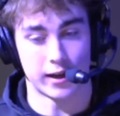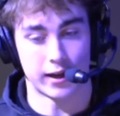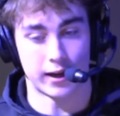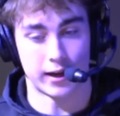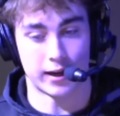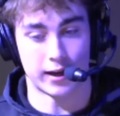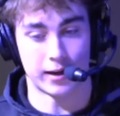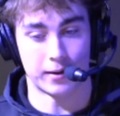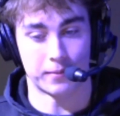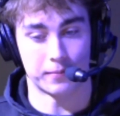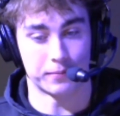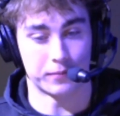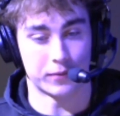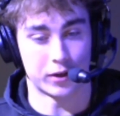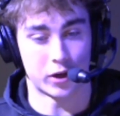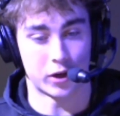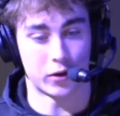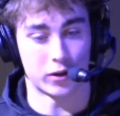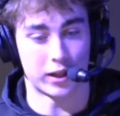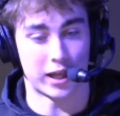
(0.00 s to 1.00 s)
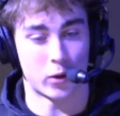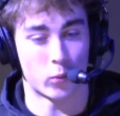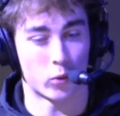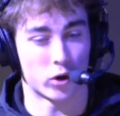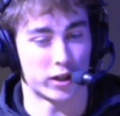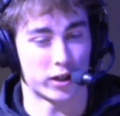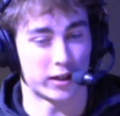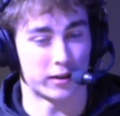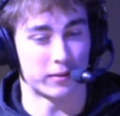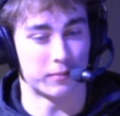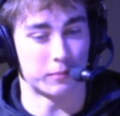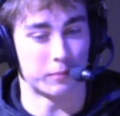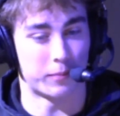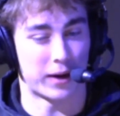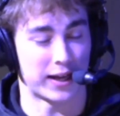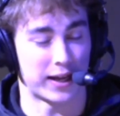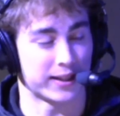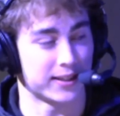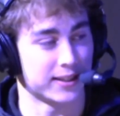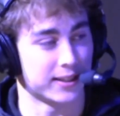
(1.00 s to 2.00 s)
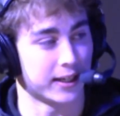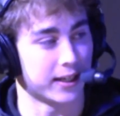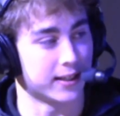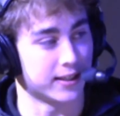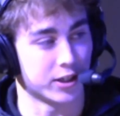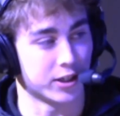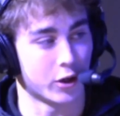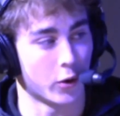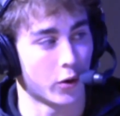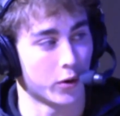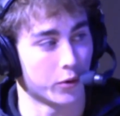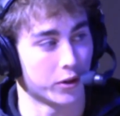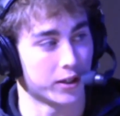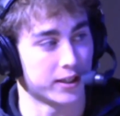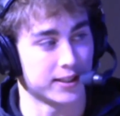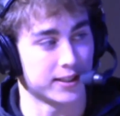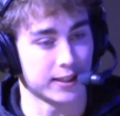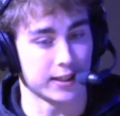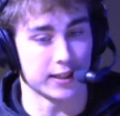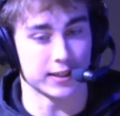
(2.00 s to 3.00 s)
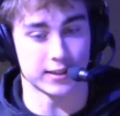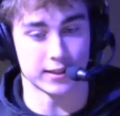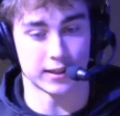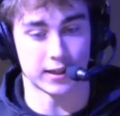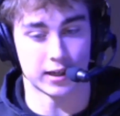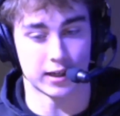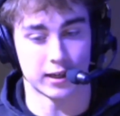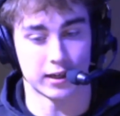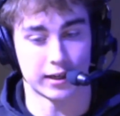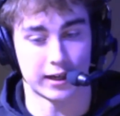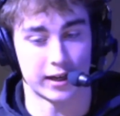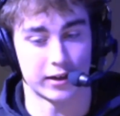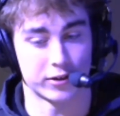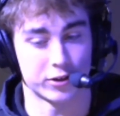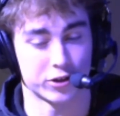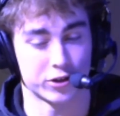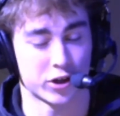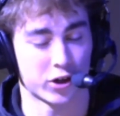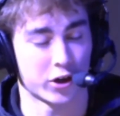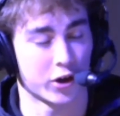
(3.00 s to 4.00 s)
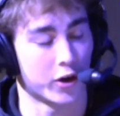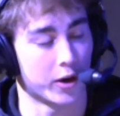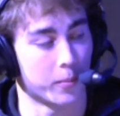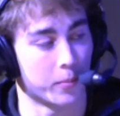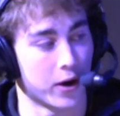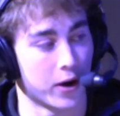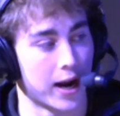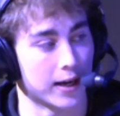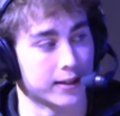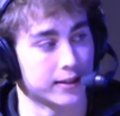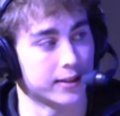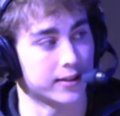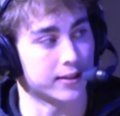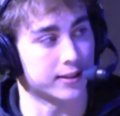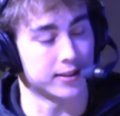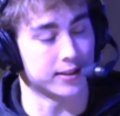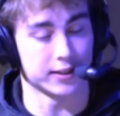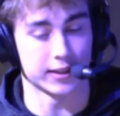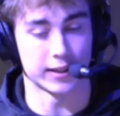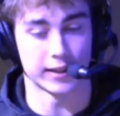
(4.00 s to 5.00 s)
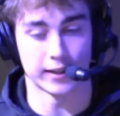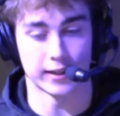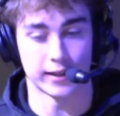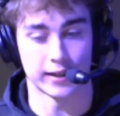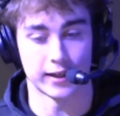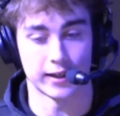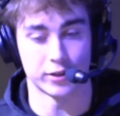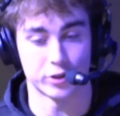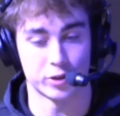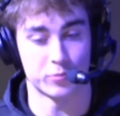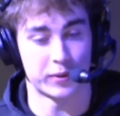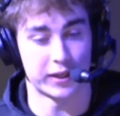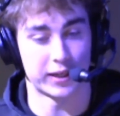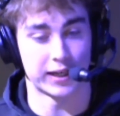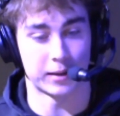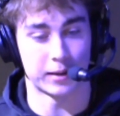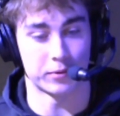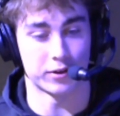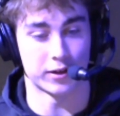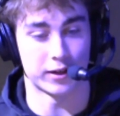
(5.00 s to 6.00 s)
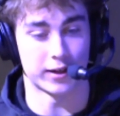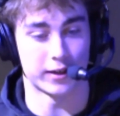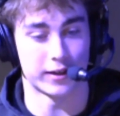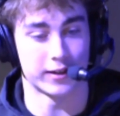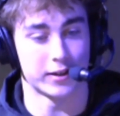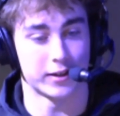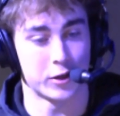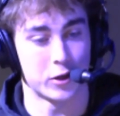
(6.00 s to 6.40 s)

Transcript: a lot of work behind the scenes that no one really sees, kind of just on our own at practice, and just being able to